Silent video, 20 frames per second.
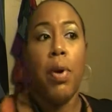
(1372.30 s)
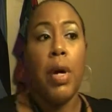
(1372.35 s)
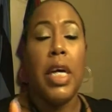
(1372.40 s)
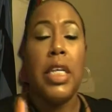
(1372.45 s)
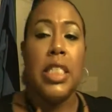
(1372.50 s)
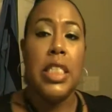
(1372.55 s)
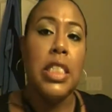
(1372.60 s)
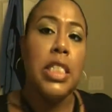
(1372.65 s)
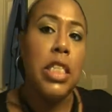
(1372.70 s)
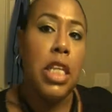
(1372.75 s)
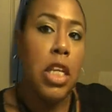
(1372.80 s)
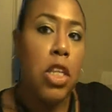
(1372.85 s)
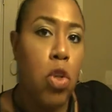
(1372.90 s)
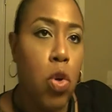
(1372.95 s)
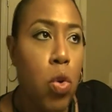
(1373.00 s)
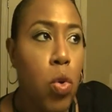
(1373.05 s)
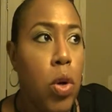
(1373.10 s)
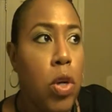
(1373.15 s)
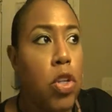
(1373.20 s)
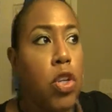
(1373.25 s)
because it's a
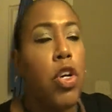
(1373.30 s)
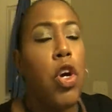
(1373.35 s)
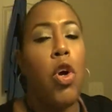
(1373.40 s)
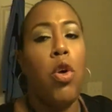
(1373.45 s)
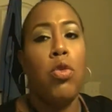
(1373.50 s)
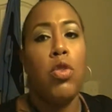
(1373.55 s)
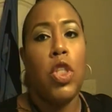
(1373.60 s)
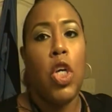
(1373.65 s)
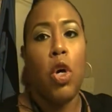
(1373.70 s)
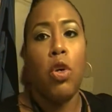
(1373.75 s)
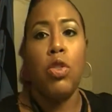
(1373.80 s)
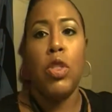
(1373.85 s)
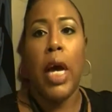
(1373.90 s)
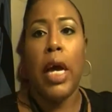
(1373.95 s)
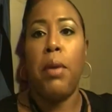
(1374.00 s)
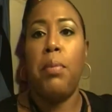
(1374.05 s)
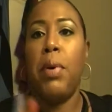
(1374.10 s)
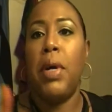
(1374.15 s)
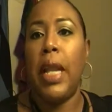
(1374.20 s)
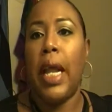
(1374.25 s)
cool undertone, so
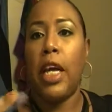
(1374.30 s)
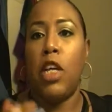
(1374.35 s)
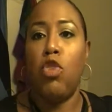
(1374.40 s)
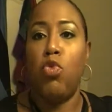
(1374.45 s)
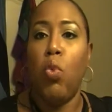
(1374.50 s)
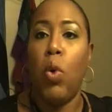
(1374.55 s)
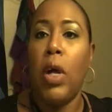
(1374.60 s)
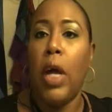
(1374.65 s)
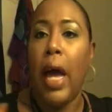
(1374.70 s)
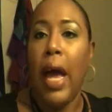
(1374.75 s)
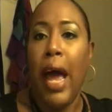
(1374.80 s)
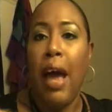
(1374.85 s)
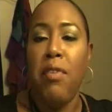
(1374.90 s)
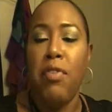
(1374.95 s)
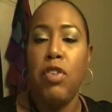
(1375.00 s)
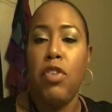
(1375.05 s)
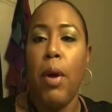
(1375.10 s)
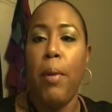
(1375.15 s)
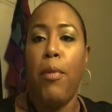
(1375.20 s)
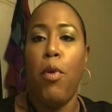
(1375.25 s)
I can put like a
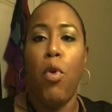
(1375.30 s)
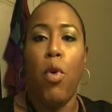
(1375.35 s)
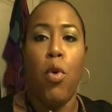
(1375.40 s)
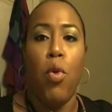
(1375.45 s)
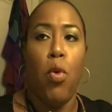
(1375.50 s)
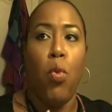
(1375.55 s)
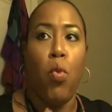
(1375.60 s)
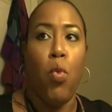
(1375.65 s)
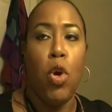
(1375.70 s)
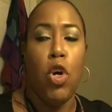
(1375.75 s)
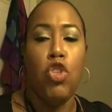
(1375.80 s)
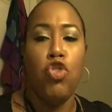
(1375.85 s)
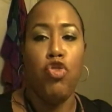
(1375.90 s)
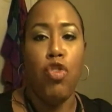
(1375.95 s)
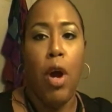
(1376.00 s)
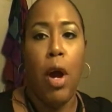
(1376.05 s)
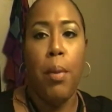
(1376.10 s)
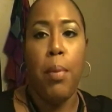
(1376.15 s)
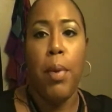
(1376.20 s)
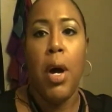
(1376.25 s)
half a drop or 1
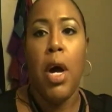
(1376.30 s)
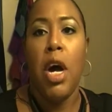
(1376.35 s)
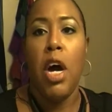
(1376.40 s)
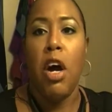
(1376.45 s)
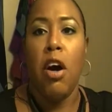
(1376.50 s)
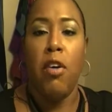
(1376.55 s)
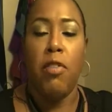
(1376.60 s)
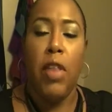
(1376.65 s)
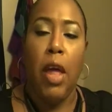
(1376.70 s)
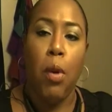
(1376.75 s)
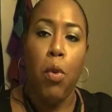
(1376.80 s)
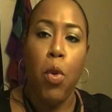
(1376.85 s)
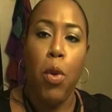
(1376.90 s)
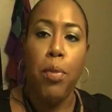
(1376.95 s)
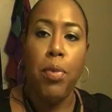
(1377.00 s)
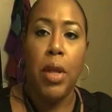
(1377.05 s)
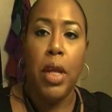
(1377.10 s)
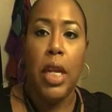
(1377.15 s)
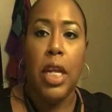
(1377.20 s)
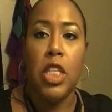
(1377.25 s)
drop of that
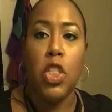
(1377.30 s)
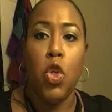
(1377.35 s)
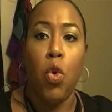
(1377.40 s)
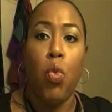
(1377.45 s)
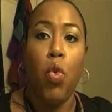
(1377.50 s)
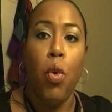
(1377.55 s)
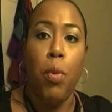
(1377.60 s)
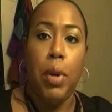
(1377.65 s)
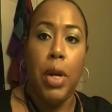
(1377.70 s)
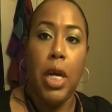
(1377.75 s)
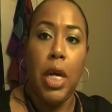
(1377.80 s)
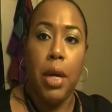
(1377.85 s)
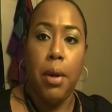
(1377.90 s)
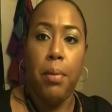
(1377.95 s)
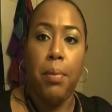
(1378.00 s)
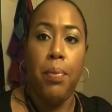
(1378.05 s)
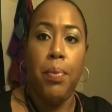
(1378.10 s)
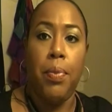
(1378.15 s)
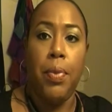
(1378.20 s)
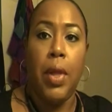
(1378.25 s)
warmth in it to warm it
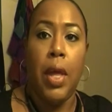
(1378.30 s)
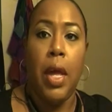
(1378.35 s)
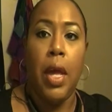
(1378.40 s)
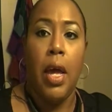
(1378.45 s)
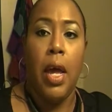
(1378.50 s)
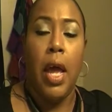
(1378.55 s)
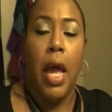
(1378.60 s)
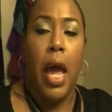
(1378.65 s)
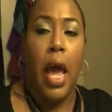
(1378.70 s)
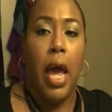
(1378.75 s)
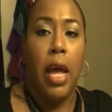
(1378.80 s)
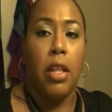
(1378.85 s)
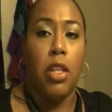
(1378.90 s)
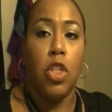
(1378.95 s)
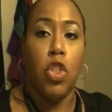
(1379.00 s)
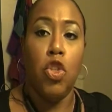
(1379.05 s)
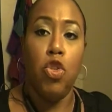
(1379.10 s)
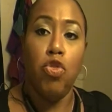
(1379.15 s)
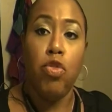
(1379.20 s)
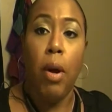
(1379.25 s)
up, and
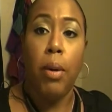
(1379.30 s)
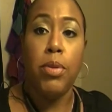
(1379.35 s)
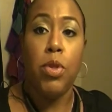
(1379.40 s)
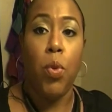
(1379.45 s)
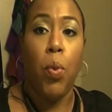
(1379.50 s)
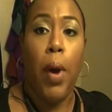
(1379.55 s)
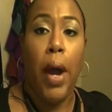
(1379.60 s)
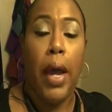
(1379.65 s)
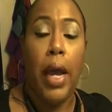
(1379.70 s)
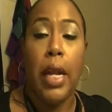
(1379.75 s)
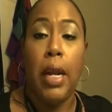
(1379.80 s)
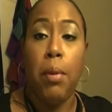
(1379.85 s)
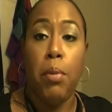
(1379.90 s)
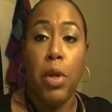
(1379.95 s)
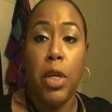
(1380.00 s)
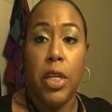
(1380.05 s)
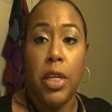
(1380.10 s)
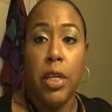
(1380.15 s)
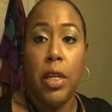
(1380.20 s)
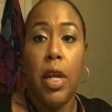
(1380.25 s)
the 2 drops of white, and
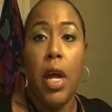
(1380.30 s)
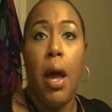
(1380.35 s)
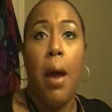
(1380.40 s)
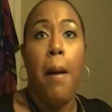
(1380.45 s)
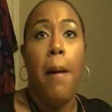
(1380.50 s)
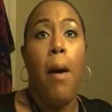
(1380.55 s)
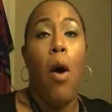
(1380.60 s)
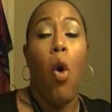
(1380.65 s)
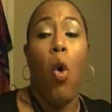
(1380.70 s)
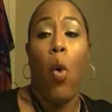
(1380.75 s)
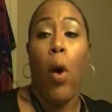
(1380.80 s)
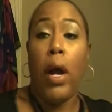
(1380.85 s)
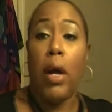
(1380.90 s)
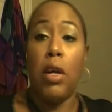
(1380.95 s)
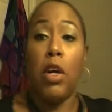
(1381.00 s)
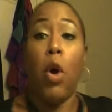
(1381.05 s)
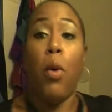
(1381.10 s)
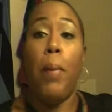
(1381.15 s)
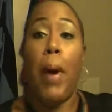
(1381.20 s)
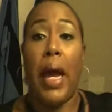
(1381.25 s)
I'm good. Or I
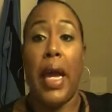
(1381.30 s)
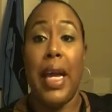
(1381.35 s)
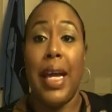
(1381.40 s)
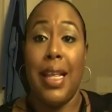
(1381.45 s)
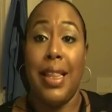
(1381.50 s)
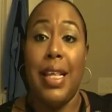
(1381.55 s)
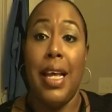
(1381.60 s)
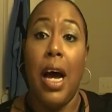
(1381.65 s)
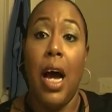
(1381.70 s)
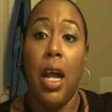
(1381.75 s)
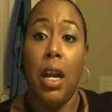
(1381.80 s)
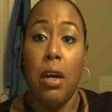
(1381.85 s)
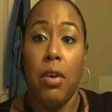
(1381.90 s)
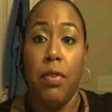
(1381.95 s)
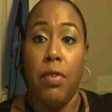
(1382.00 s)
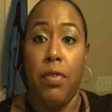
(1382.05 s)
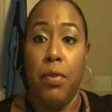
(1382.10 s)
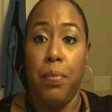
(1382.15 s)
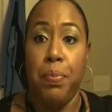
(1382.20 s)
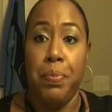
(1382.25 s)
can go back and get the olive,